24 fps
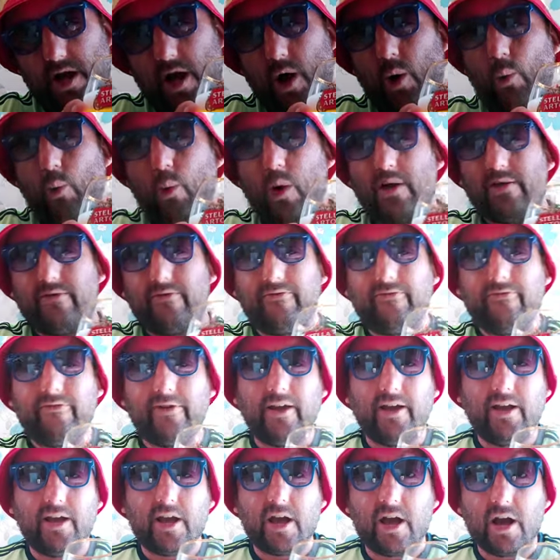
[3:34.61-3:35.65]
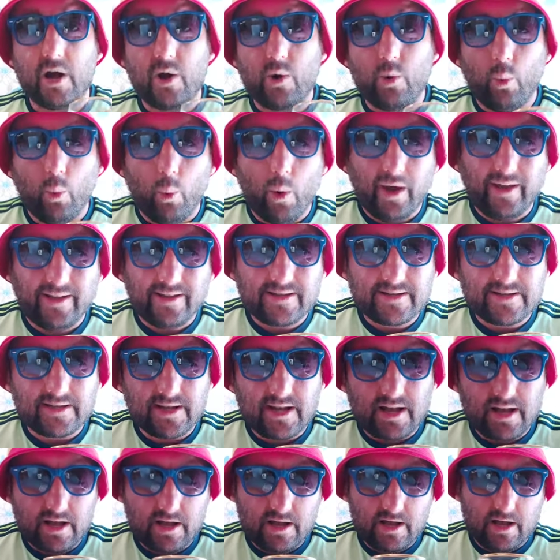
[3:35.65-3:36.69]
a one finger white
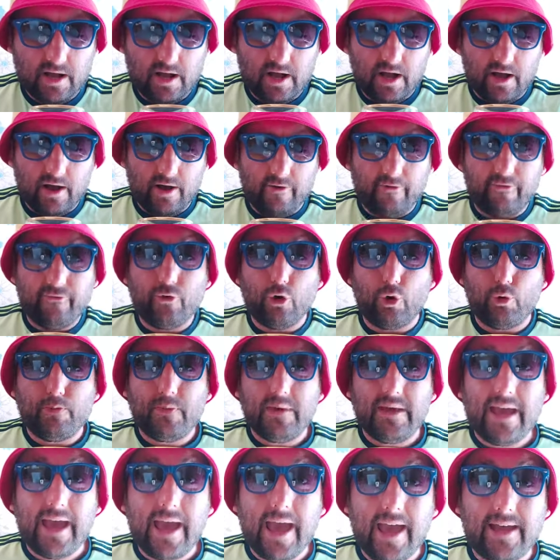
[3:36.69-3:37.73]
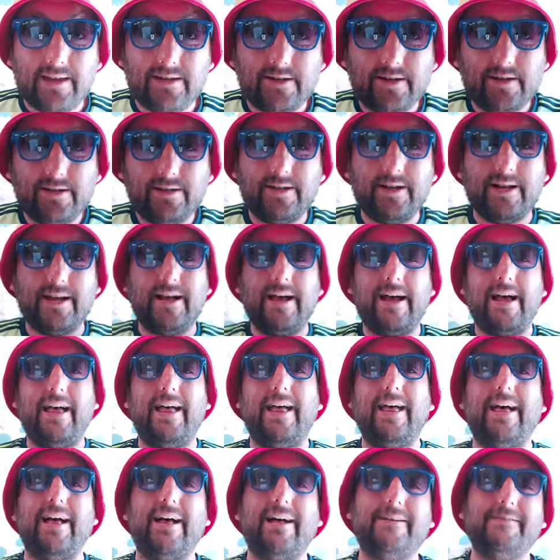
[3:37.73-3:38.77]
foamy head.
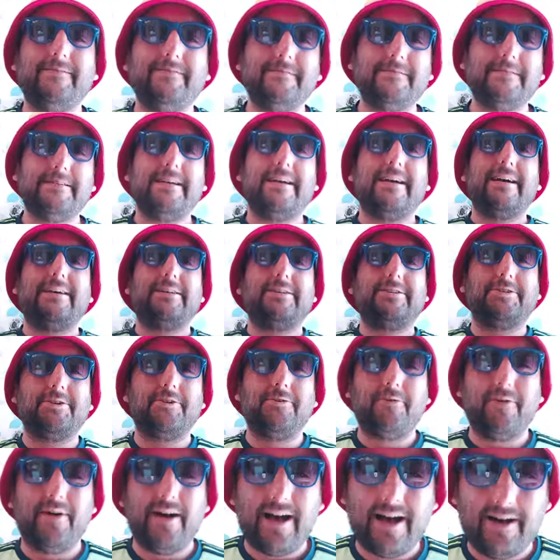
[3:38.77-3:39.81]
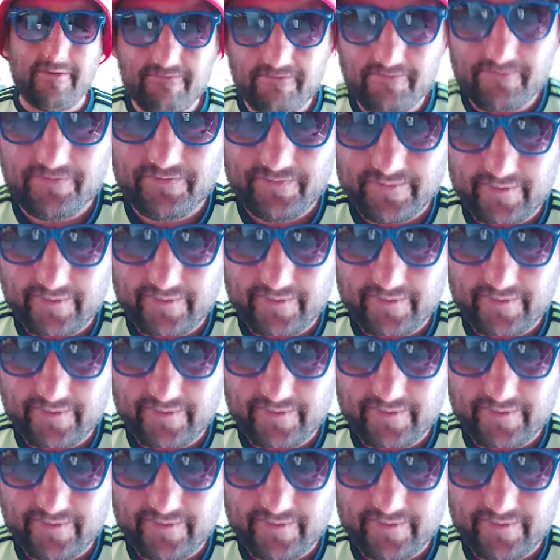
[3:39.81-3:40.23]
So